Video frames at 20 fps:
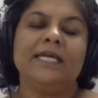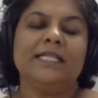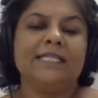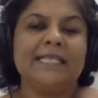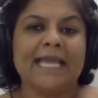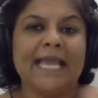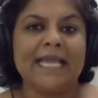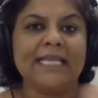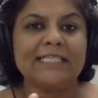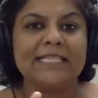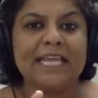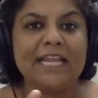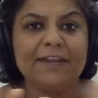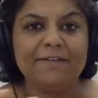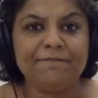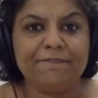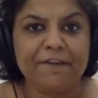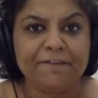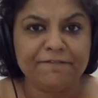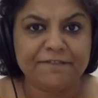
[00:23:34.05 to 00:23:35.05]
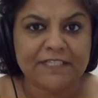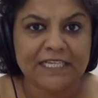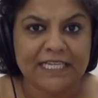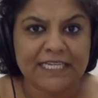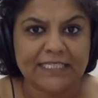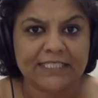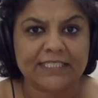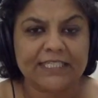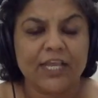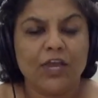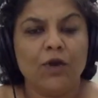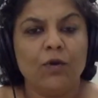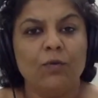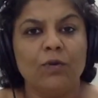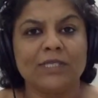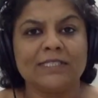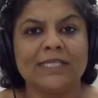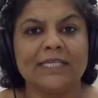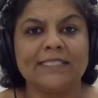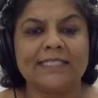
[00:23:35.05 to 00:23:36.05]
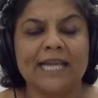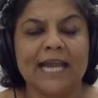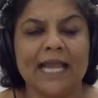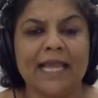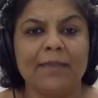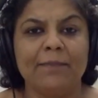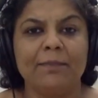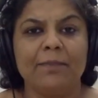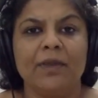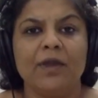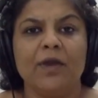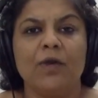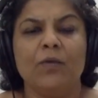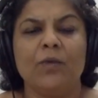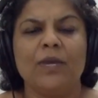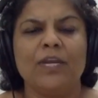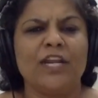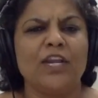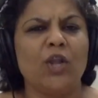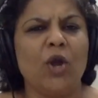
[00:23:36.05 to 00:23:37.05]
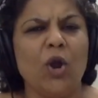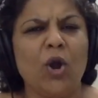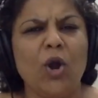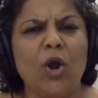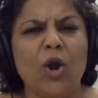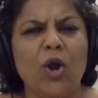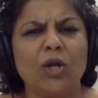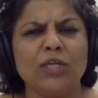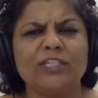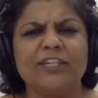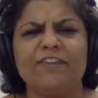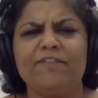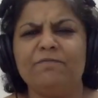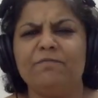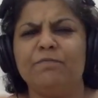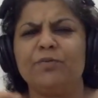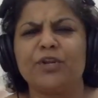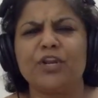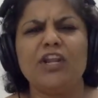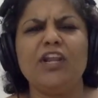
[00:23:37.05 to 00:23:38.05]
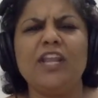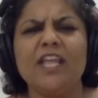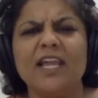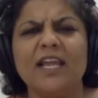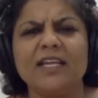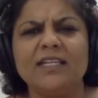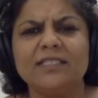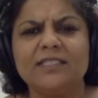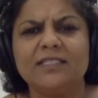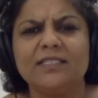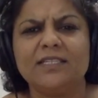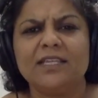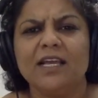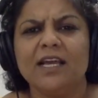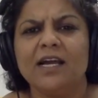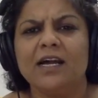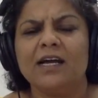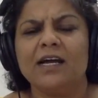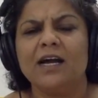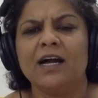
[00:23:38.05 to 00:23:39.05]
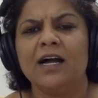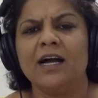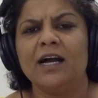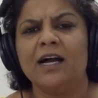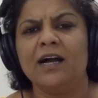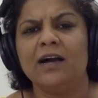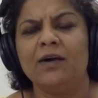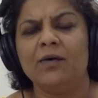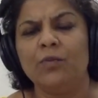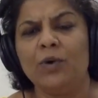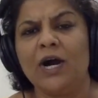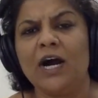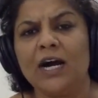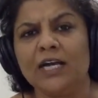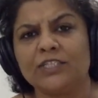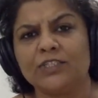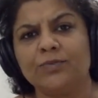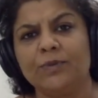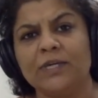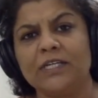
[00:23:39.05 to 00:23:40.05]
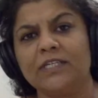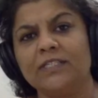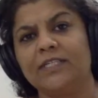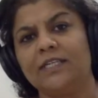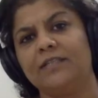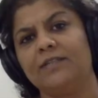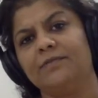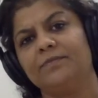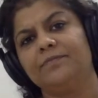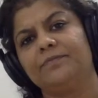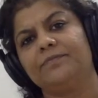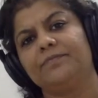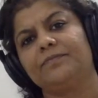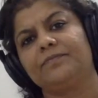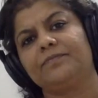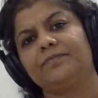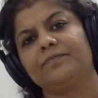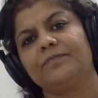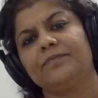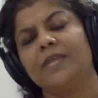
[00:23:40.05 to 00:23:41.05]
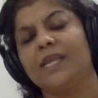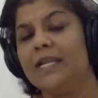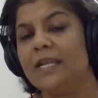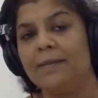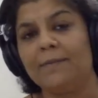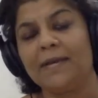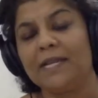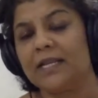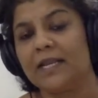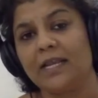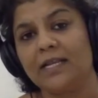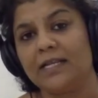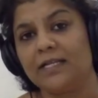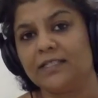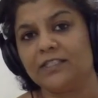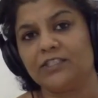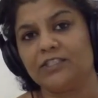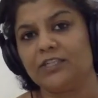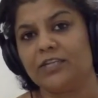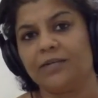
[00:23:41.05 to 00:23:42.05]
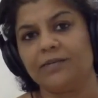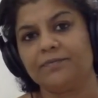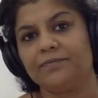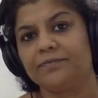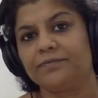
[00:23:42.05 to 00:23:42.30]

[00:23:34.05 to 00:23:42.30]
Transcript: The 1850s was a time when a lot of brilliant uh, works were written in American literature,